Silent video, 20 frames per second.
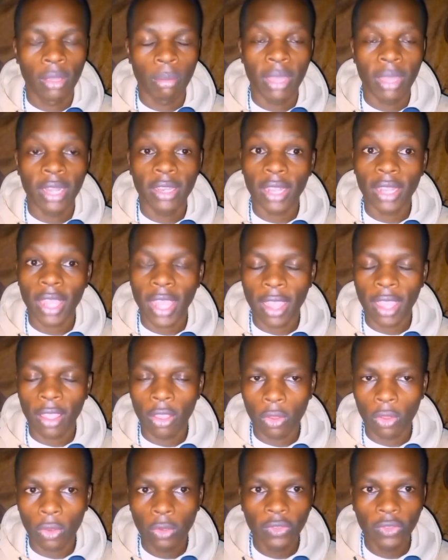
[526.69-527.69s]
But
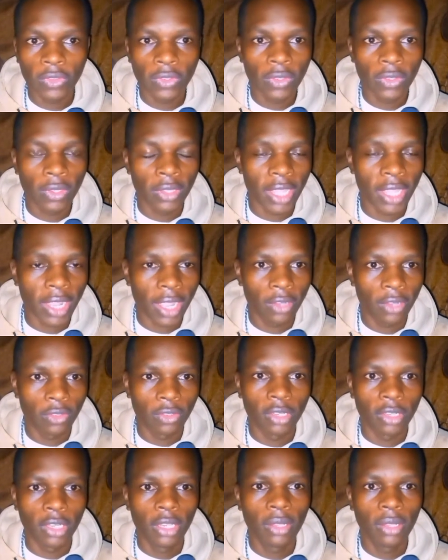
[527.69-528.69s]
across the
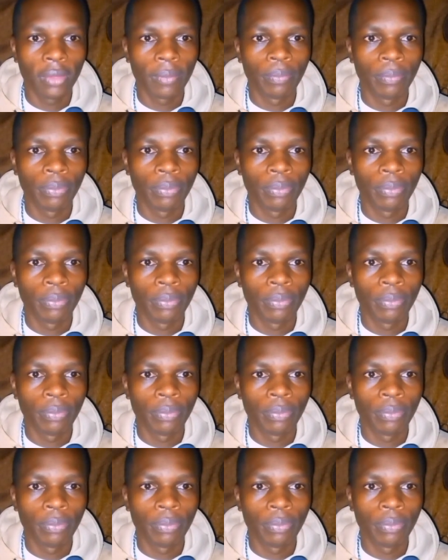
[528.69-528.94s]
country,